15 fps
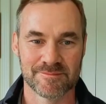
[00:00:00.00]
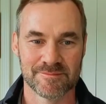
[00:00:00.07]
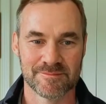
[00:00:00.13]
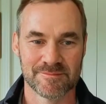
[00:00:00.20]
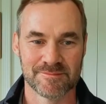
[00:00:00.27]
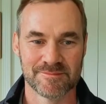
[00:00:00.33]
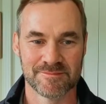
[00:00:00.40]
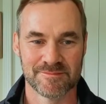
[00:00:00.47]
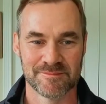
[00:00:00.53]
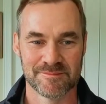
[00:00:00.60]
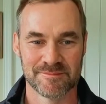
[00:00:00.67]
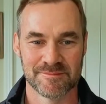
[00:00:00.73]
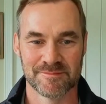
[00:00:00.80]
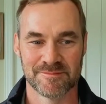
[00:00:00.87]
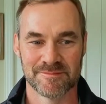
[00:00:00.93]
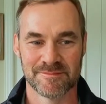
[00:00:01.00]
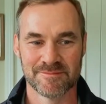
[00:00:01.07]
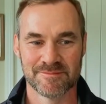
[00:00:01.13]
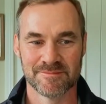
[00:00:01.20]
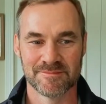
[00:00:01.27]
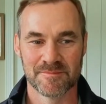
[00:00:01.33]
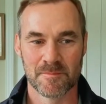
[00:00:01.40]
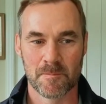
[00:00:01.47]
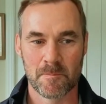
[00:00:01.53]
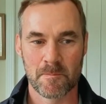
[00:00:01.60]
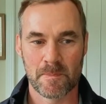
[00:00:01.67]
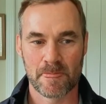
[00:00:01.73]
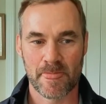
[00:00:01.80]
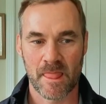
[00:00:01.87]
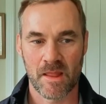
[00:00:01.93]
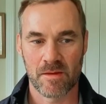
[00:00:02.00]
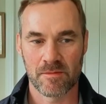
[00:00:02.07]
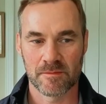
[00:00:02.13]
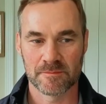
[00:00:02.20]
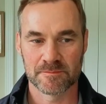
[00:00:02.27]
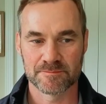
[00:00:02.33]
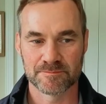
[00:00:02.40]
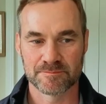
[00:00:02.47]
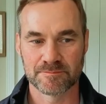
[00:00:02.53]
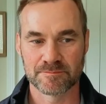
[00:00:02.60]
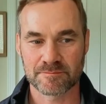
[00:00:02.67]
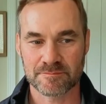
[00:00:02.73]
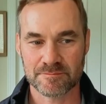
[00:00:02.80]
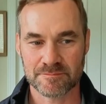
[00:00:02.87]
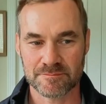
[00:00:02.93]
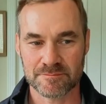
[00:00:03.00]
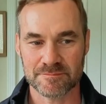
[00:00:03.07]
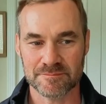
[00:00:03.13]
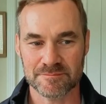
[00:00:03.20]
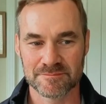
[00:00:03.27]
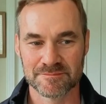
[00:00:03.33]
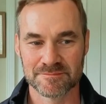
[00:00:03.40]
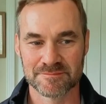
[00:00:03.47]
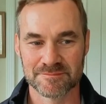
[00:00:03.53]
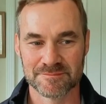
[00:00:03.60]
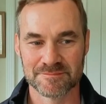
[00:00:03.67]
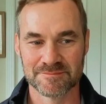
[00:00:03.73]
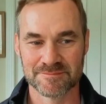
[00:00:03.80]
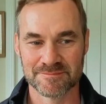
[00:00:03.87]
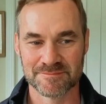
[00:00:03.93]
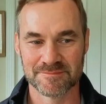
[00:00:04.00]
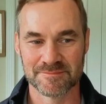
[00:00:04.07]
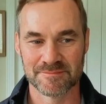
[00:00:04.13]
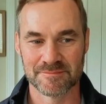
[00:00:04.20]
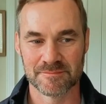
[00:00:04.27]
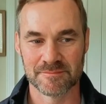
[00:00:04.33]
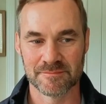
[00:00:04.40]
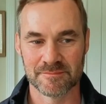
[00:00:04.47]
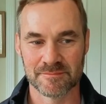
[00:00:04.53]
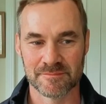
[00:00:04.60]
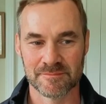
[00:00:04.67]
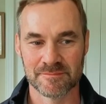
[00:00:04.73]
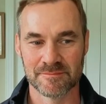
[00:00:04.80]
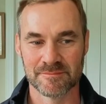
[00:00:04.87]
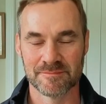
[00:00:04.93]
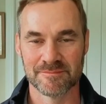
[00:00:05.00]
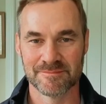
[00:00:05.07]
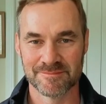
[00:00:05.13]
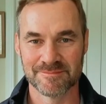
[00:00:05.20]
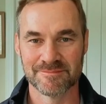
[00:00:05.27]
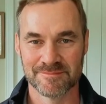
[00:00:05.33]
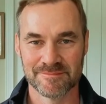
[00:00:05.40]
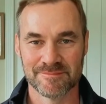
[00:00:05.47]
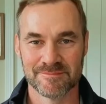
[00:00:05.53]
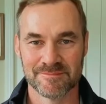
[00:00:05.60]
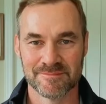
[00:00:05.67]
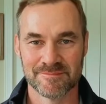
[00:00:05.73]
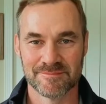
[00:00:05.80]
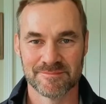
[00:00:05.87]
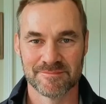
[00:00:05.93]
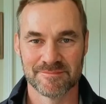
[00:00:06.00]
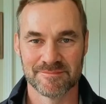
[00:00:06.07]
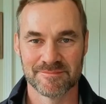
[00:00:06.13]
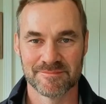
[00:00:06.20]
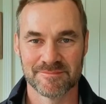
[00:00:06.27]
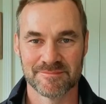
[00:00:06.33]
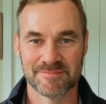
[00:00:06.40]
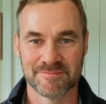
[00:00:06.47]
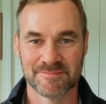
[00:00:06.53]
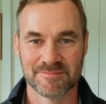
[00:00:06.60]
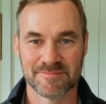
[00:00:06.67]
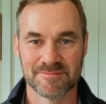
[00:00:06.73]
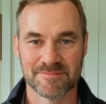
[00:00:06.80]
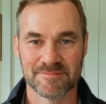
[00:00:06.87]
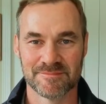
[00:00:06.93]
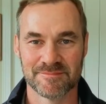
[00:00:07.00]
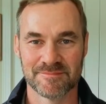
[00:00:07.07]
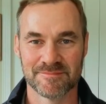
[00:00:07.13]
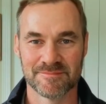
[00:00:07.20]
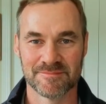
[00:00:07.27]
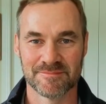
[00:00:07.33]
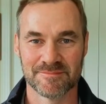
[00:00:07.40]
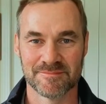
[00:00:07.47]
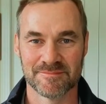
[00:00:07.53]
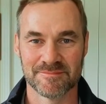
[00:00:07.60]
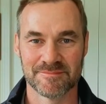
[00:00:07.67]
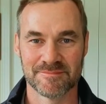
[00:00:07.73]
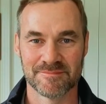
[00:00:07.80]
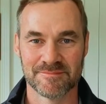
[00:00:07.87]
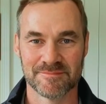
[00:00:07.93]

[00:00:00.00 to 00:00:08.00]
[no speech]